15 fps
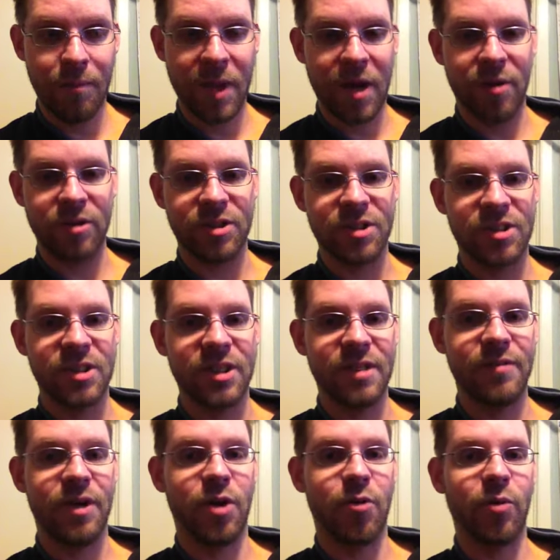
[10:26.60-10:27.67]
parents,
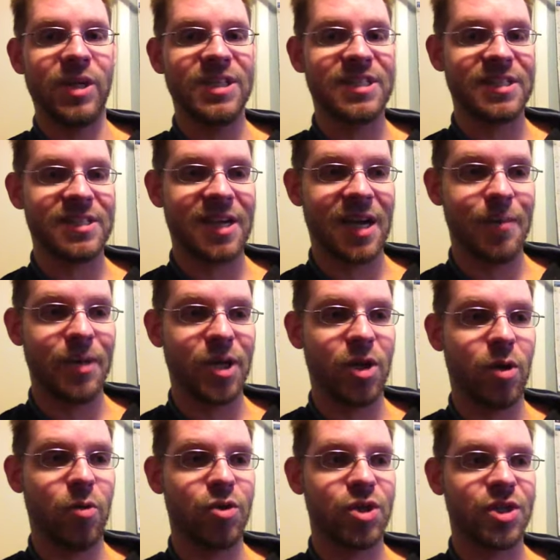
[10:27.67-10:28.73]
even in recent time, and
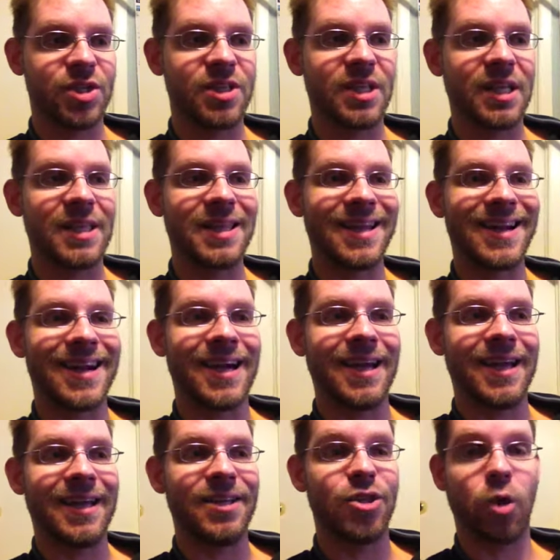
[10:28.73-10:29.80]
coaches think that
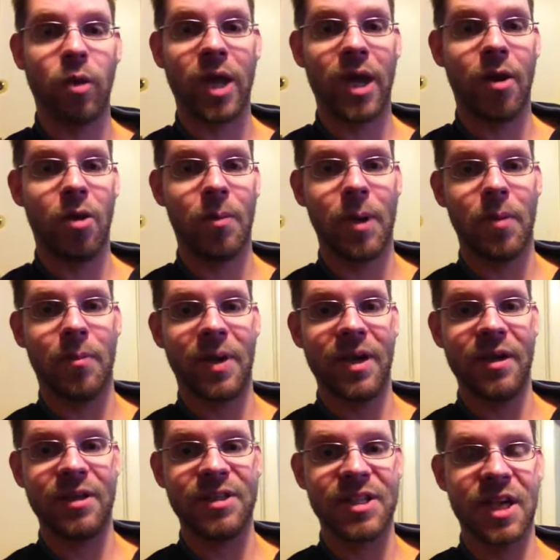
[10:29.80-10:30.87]
I don't care about my
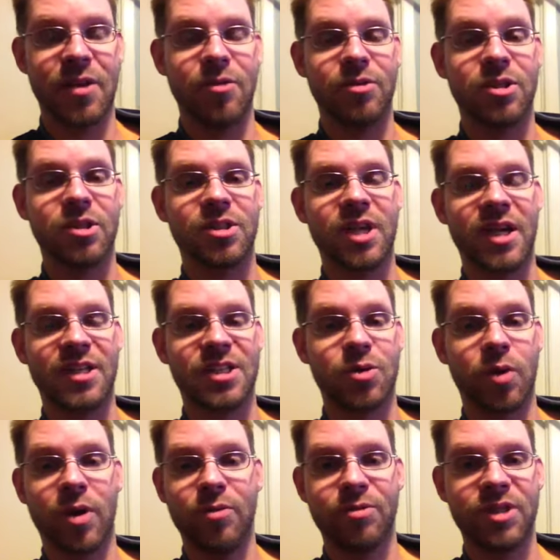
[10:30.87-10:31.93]
skaters' tests
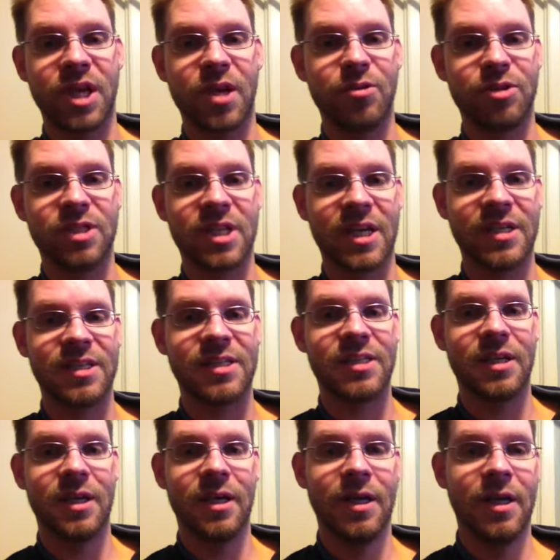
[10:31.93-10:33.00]
or other skaters' tests.
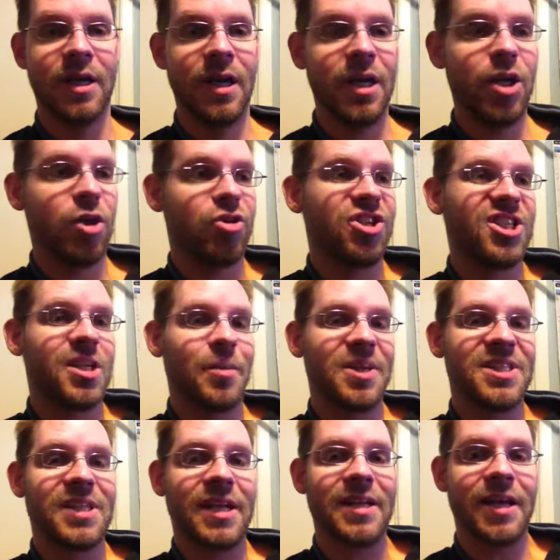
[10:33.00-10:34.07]
You know, to some
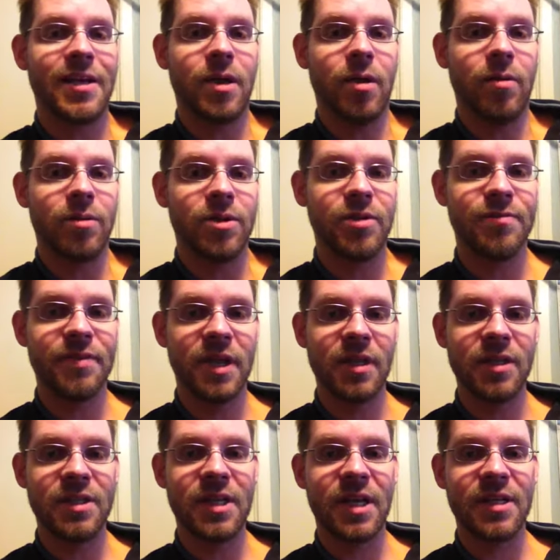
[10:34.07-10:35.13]
extent I don't. You fail
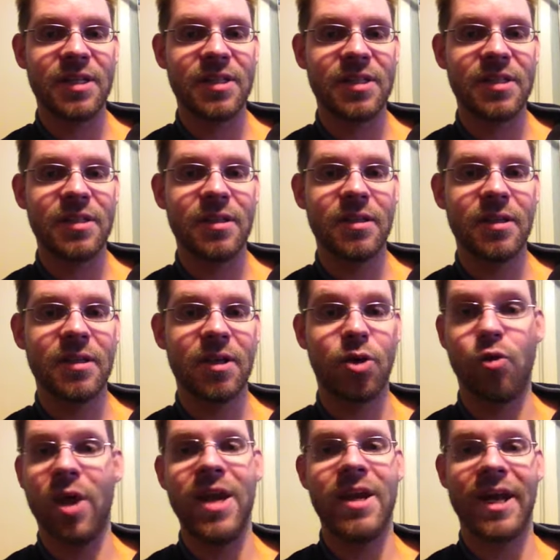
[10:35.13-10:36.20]
a test,
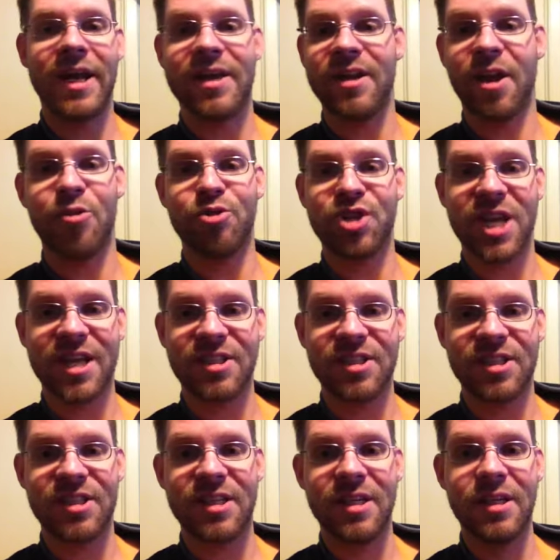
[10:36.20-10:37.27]
great, I get another chance
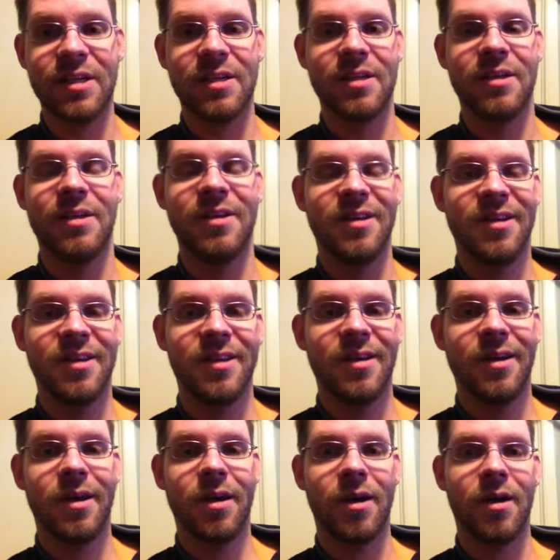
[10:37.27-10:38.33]
to see it.
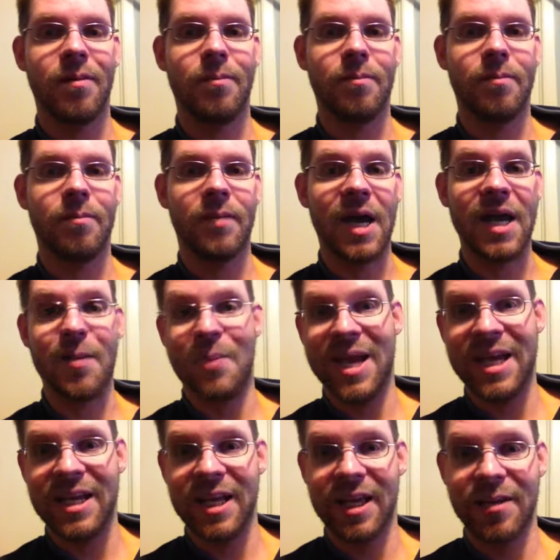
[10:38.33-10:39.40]
I get
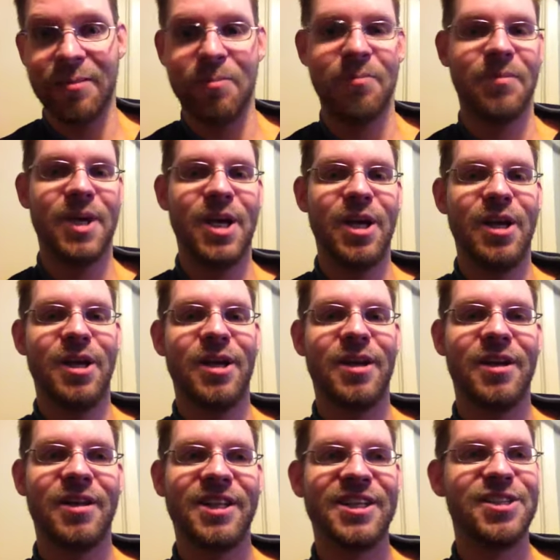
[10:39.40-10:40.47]
paid again.
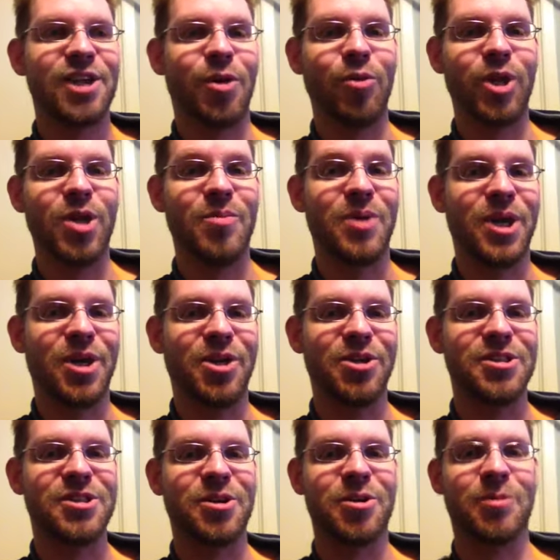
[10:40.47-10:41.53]
That's not really a big
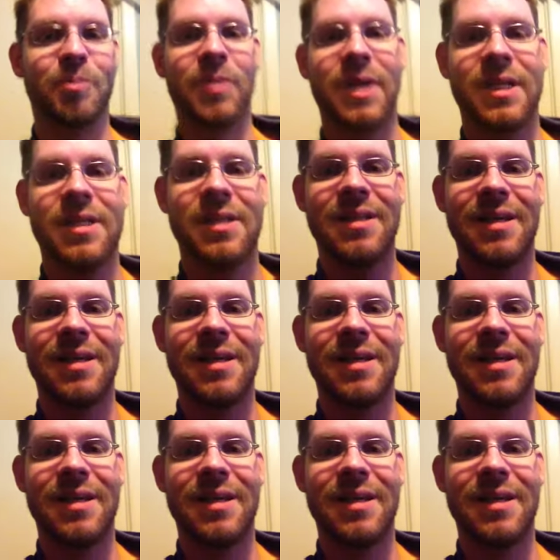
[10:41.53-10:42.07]
concern, but